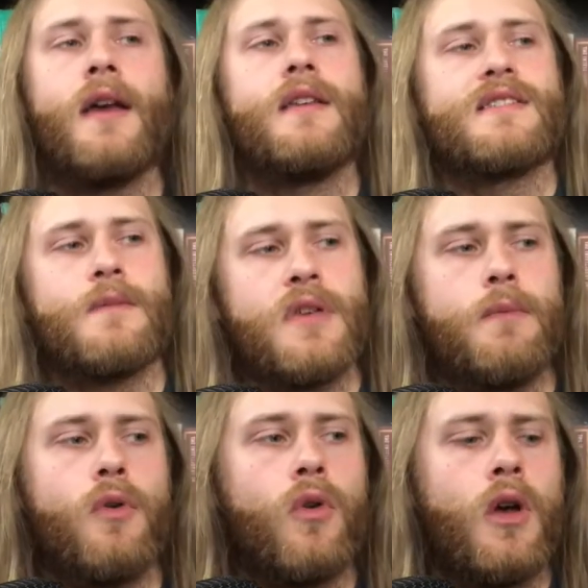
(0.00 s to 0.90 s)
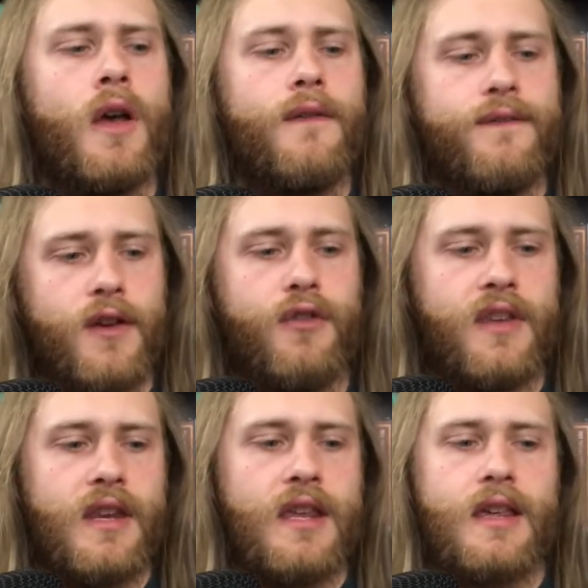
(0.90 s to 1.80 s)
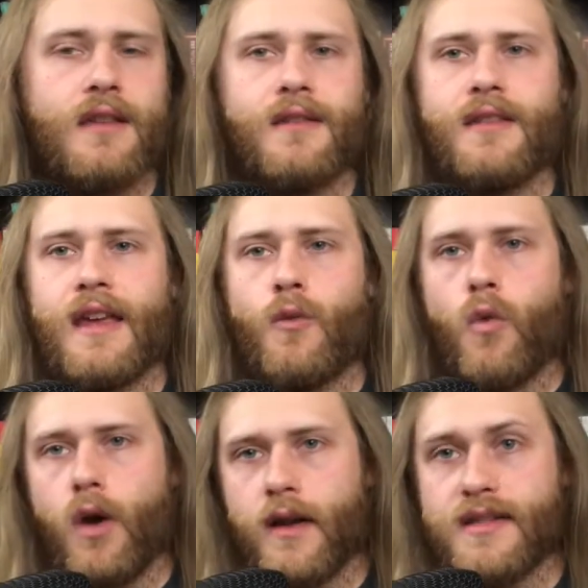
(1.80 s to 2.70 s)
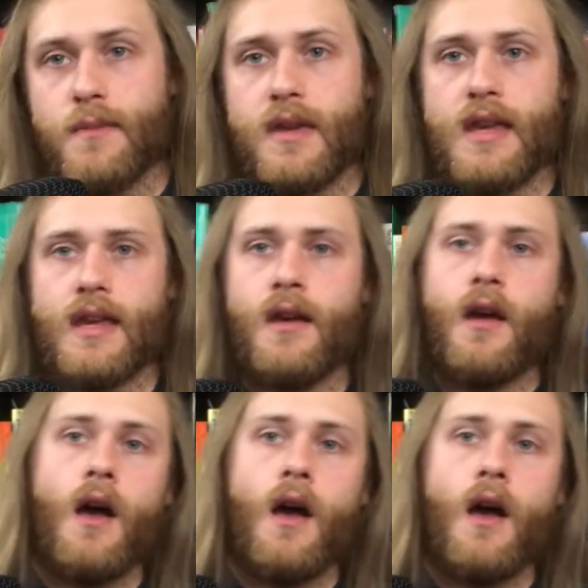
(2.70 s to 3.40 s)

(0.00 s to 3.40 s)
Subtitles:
Some people feel the need that they want to be,